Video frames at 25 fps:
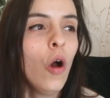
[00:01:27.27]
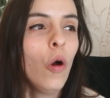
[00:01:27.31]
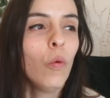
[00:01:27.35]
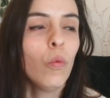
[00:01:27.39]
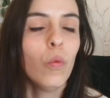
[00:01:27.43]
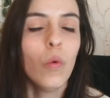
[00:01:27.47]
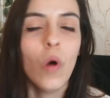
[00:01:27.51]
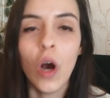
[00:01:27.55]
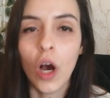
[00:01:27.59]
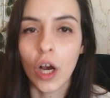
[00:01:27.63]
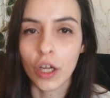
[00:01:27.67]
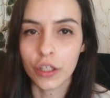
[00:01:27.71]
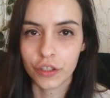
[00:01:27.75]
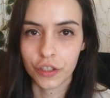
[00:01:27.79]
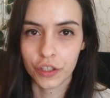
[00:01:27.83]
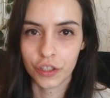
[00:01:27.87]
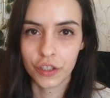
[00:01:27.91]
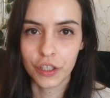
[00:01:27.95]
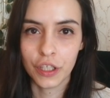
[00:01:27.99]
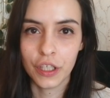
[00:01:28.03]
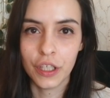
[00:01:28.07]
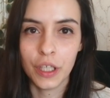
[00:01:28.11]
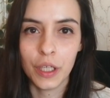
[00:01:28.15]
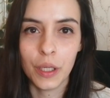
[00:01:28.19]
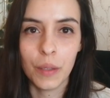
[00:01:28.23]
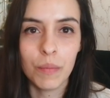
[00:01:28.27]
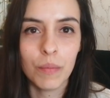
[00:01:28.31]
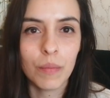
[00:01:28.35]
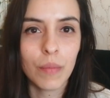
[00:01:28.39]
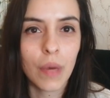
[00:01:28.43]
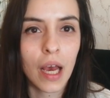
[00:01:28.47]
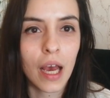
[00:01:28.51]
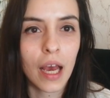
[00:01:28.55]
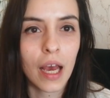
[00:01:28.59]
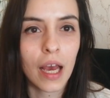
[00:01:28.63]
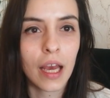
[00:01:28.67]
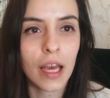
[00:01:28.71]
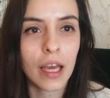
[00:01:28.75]
watched
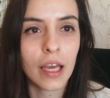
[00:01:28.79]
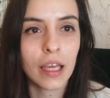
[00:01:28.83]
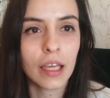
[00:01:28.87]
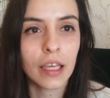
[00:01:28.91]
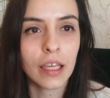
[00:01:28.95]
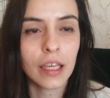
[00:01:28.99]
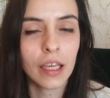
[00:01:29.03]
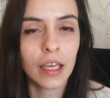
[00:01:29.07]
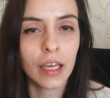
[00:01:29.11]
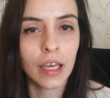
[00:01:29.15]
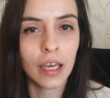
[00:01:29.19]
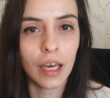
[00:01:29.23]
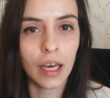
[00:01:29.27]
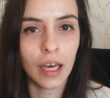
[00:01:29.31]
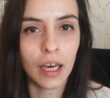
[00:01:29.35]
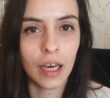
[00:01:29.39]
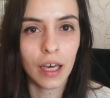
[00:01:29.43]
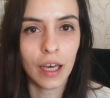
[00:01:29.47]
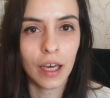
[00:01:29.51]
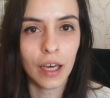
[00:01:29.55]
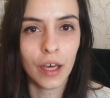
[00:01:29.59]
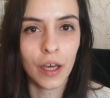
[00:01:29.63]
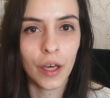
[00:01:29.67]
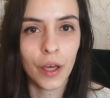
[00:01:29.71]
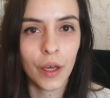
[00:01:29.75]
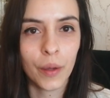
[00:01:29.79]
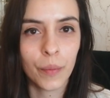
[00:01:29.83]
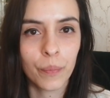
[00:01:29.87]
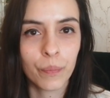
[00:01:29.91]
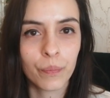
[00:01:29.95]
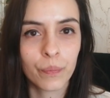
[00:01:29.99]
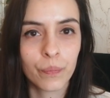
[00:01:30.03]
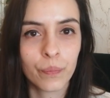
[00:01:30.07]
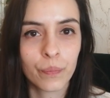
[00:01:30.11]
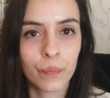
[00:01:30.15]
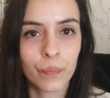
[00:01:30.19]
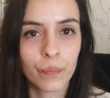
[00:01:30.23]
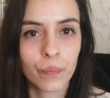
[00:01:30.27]
my
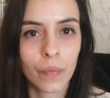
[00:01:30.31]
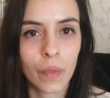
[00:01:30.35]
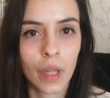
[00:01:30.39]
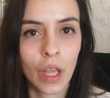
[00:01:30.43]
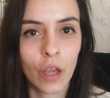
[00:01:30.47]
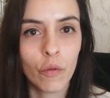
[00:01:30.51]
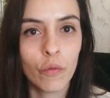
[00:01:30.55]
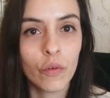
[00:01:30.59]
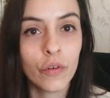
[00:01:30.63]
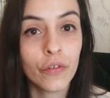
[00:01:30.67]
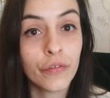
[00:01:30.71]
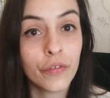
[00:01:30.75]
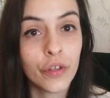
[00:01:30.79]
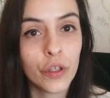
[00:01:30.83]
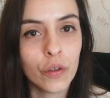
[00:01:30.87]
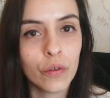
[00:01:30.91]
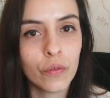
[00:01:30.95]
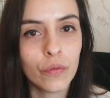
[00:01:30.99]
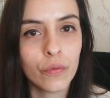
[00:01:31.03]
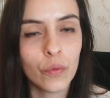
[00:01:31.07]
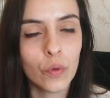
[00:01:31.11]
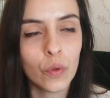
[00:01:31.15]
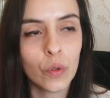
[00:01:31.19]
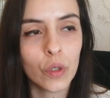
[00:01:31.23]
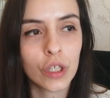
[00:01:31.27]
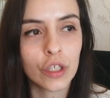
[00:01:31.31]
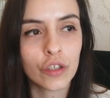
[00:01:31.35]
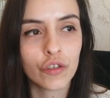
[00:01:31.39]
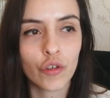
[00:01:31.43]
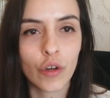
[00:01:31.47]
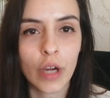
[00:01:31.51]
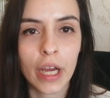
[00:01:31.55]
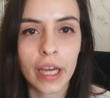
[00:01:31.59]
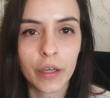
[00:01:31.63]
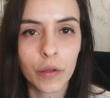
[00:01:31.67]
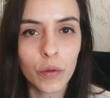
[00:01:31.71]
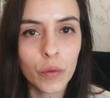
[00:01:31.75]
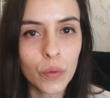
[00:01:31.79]
review for
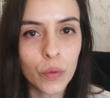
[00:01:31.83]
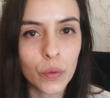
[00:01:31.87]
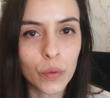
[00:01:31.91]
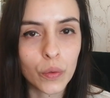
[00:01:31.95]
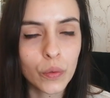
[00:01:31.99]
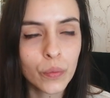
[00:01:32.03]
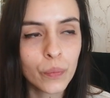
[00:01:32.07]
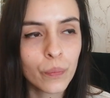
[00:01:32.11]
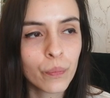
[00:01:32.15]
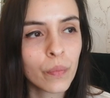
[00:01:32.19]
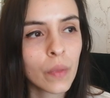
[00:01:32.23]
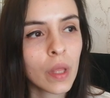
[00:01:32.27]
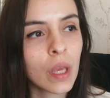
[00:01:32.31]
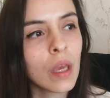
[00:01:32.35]
Dracula,